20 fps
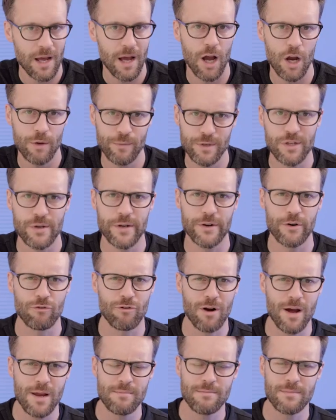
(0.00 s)
I hope you're doing all
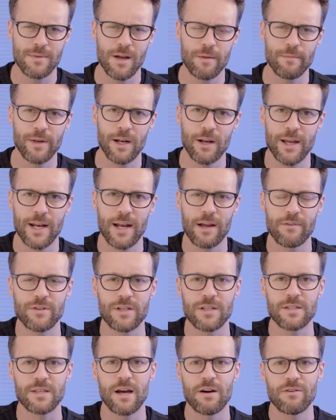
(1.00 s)
right. I hope you're looking after
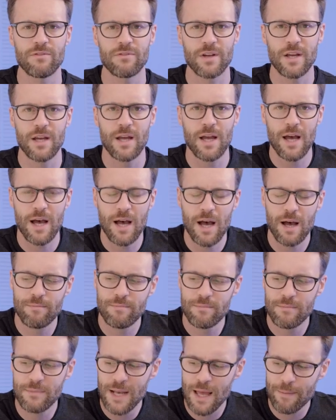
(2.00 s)
yourself.
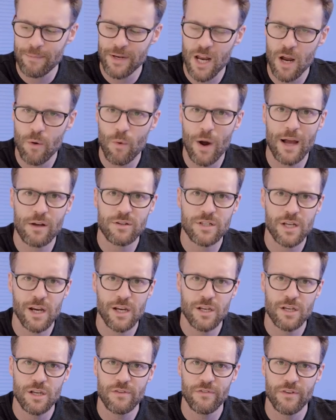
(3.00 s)
Um, let me know what else I
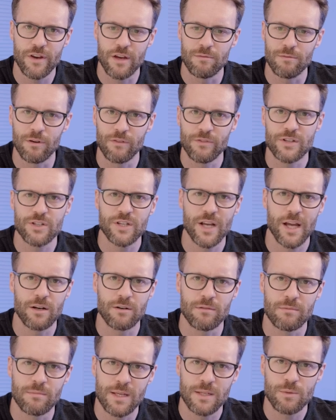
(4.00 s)
can do for you on this
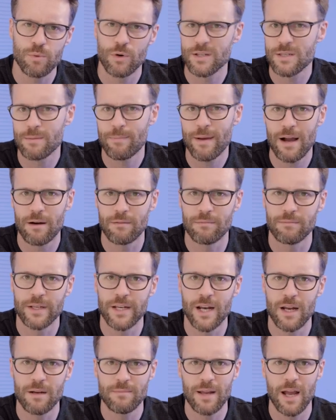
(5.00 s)
channel. It's what it's about,
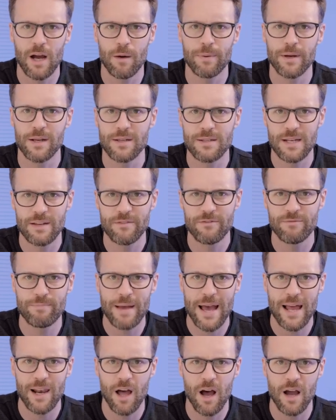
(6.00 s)
you know, helping us live
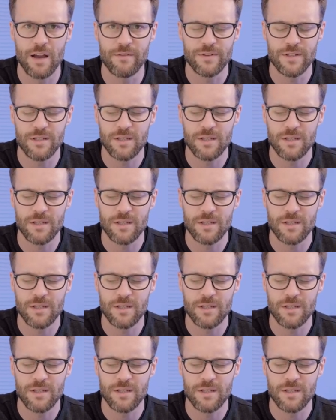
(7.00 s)
better lives.